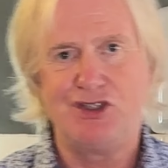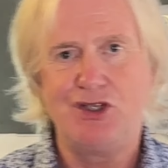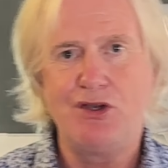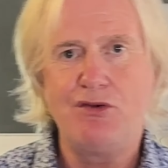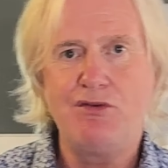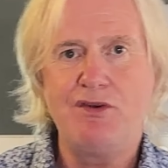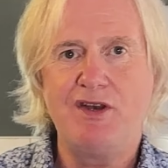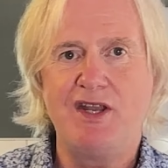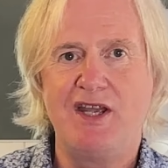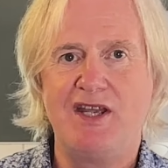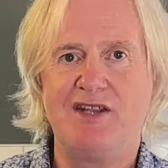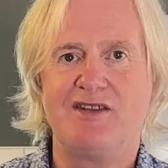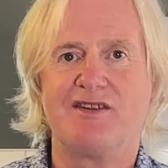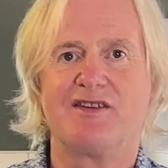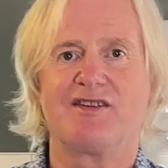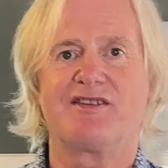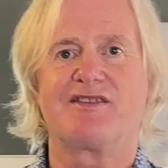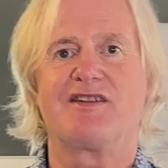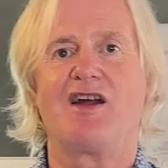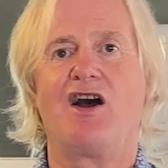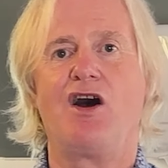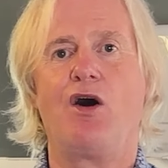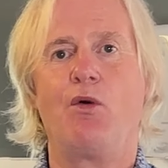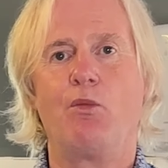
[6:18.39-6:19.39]
You need to
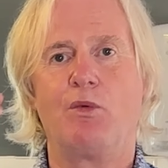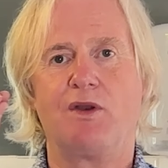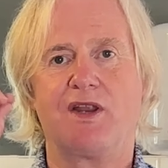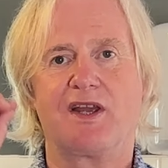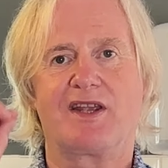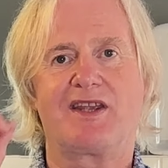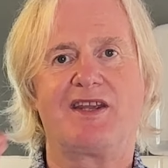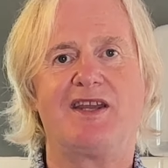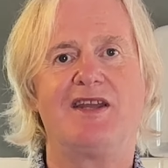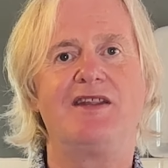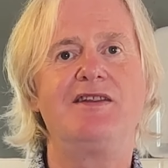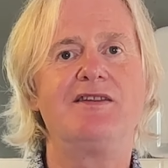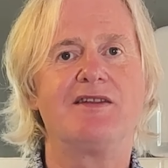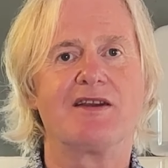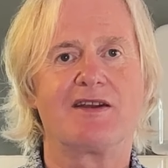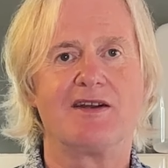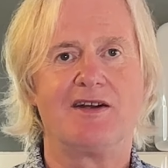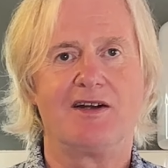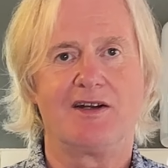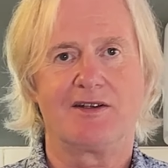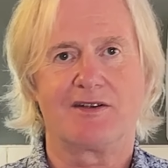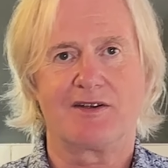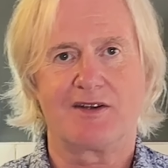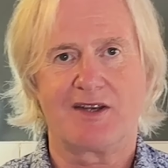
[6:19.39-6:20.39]
start with a
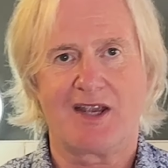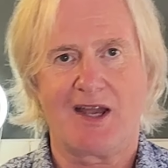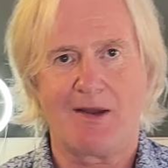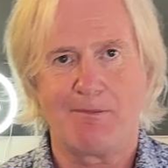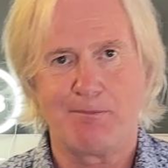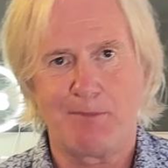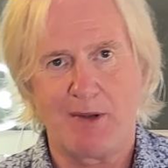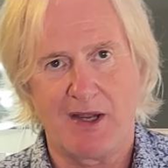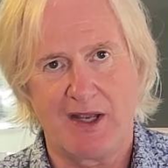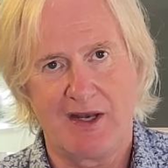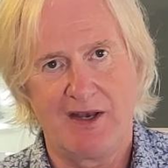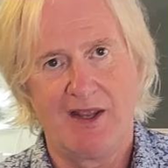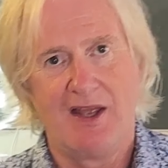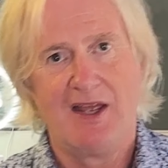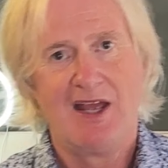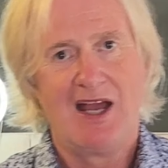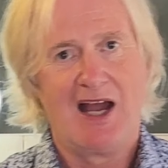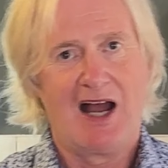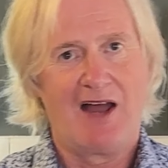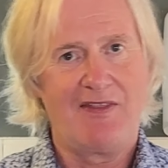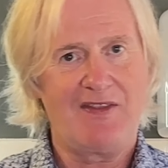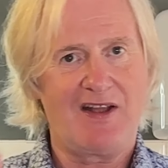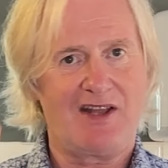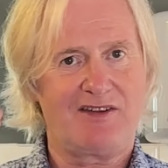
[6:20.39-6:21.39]
kindergarten campaign,
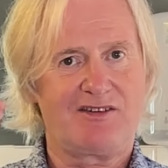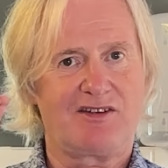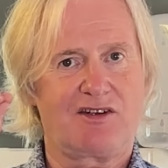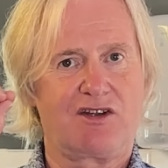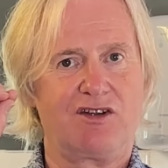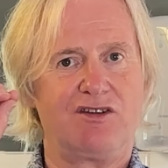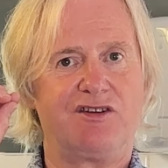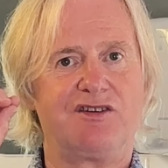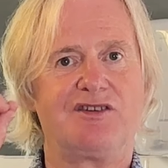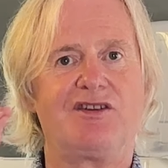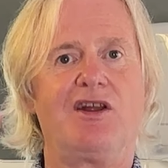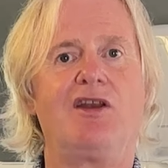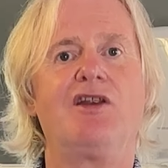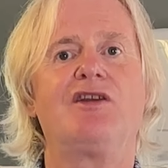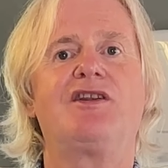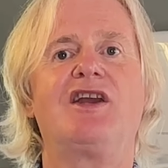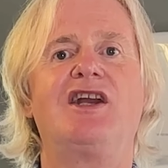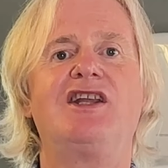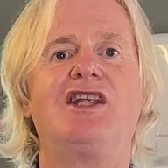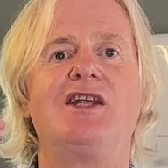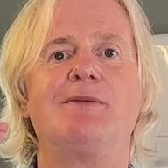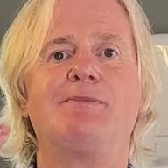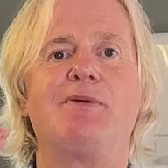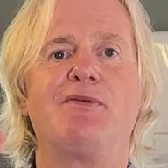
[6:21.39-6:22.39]
and that's a
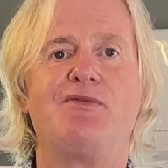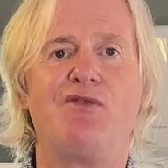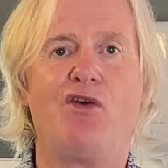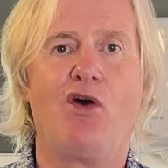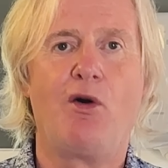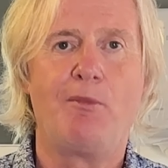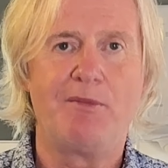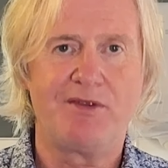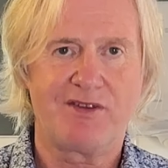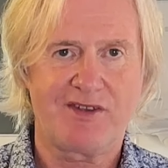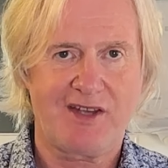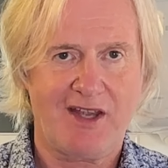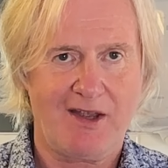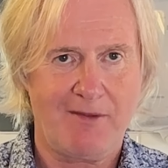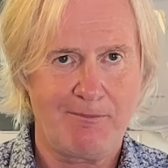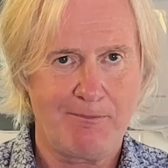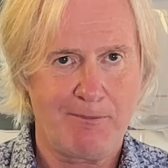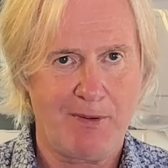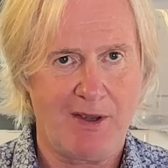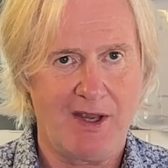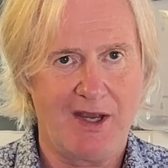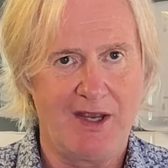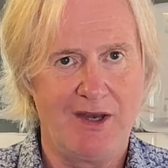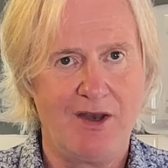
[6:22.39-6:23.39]
consolidated performance
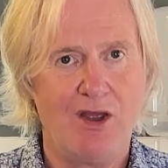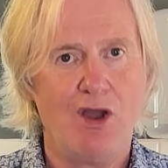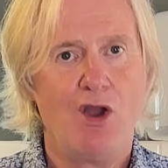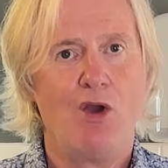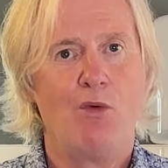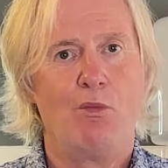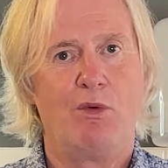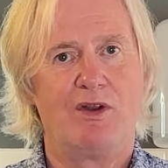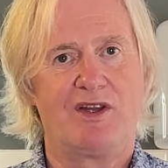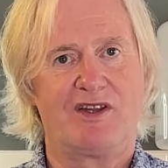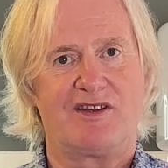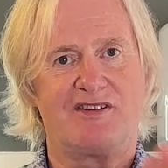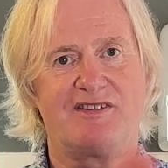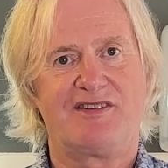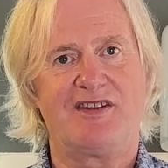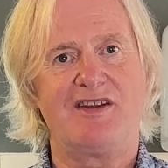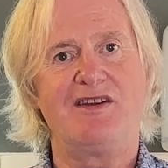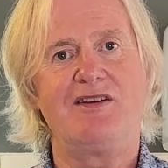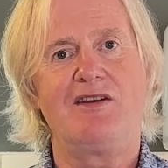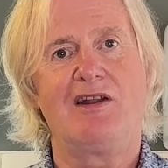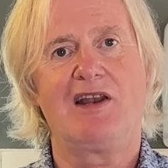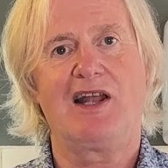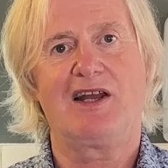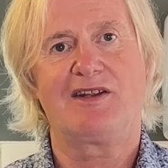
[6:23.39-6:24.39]
campaign with a
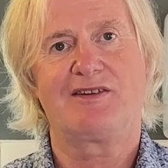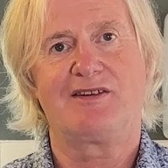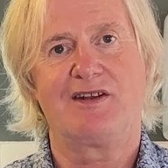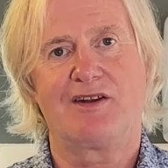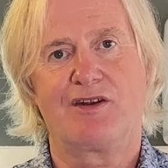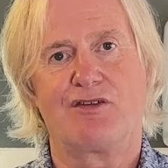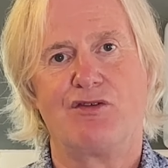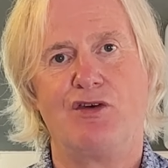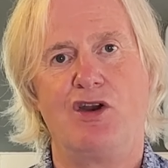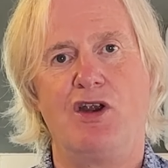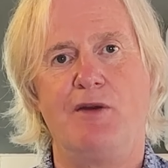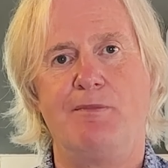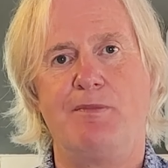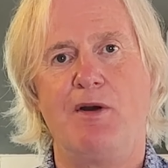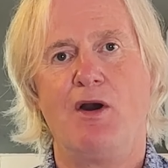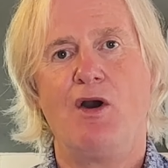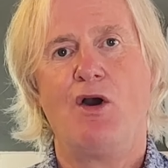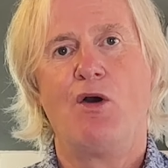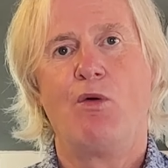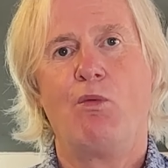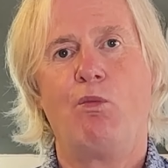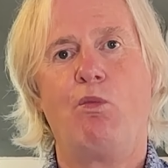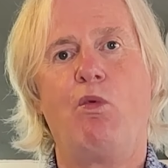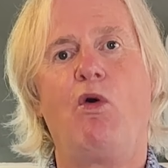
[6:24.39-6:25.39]
single asset group,
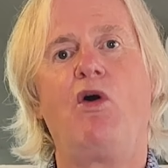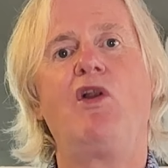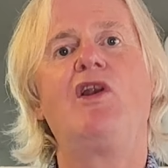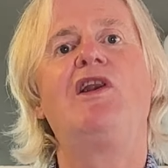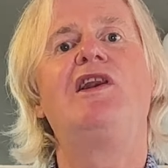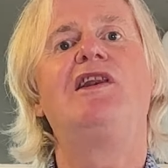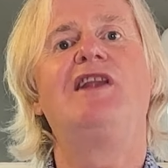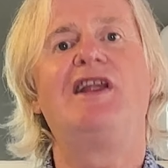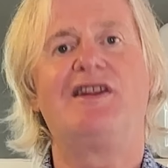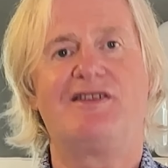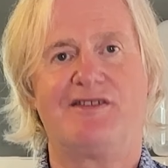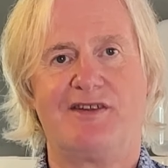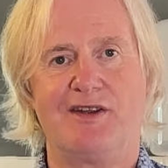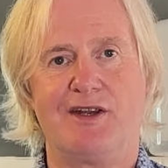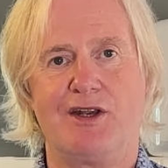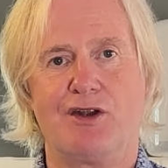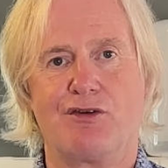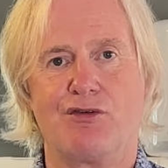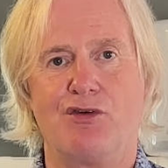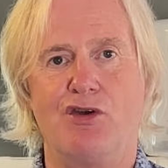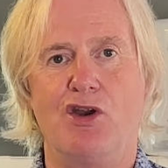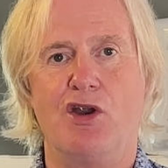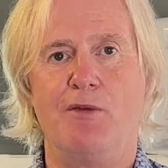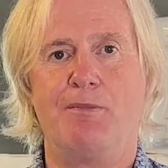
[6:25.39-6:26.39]
one listing
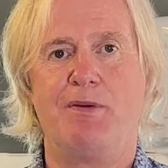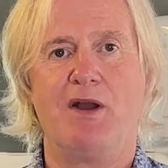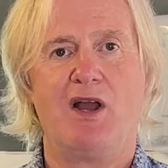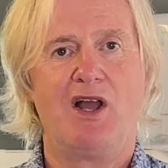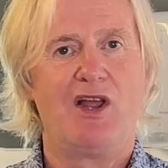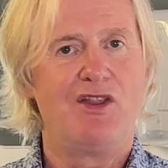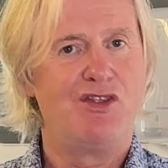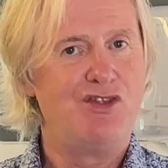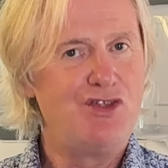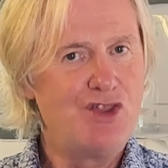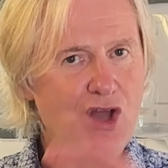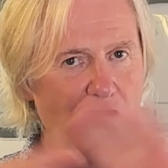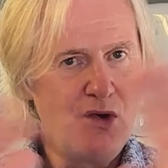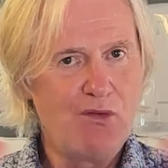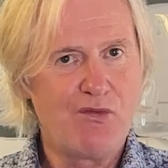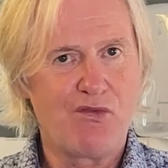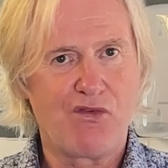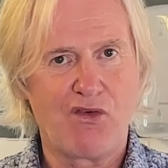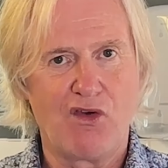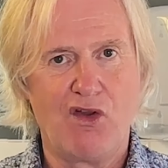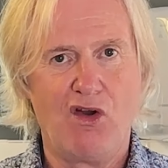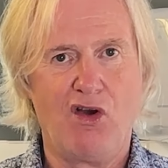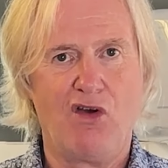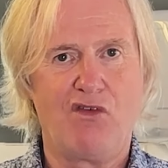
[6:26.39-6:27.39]
group, no
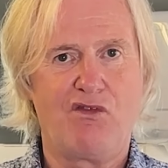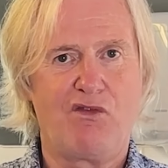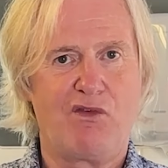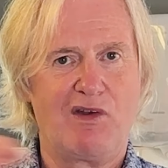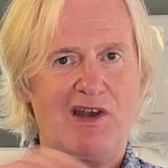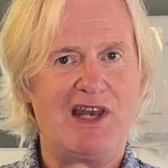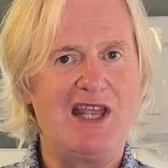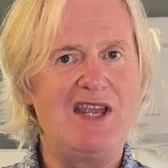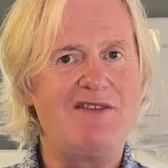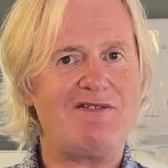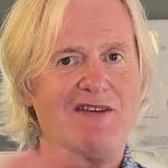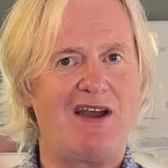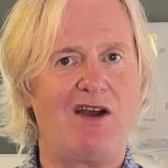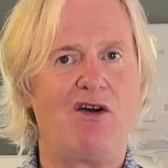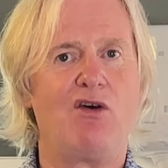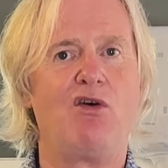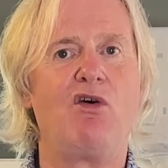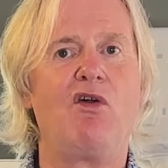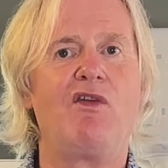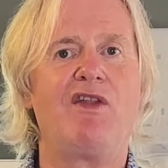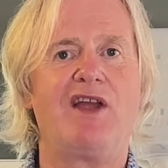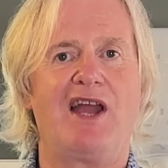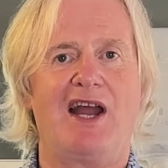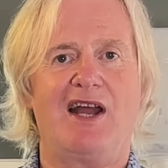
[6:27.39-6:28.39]
fluff, leave out
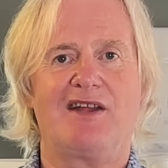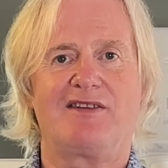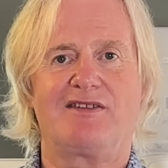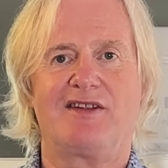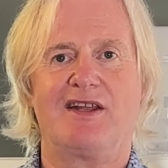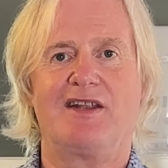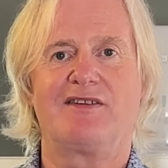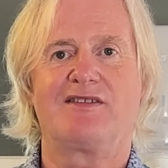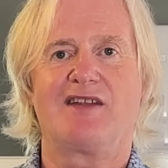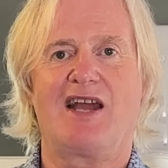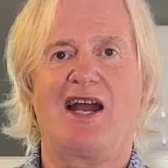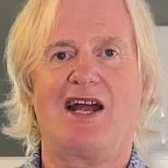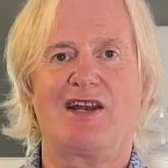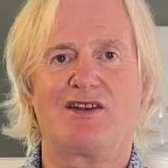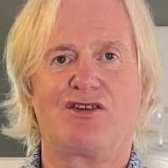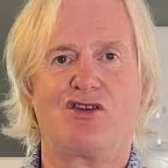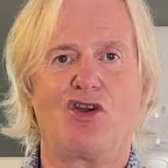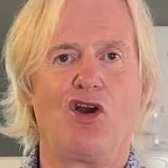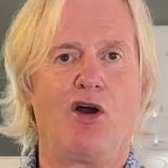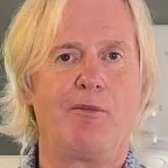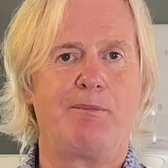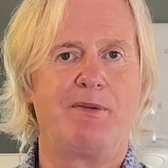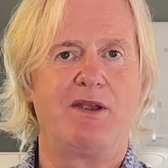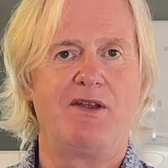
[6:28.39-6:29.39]
all the assets, add
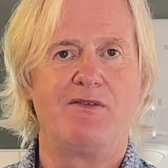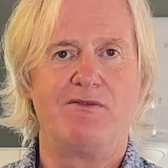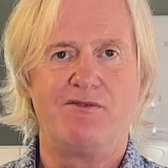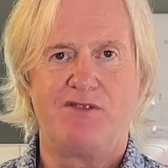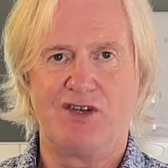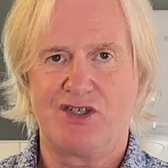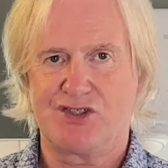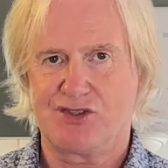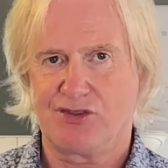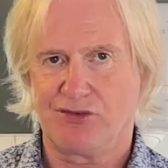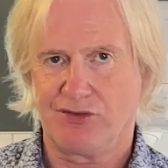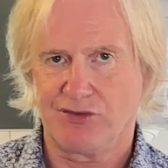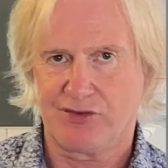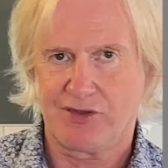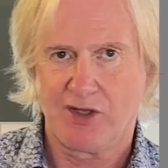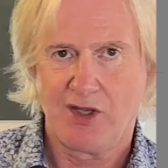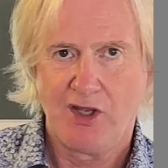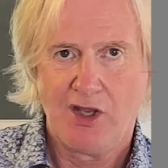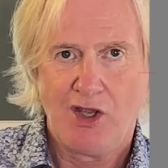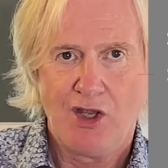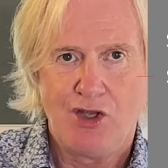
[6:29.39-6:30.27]
copy and visuals.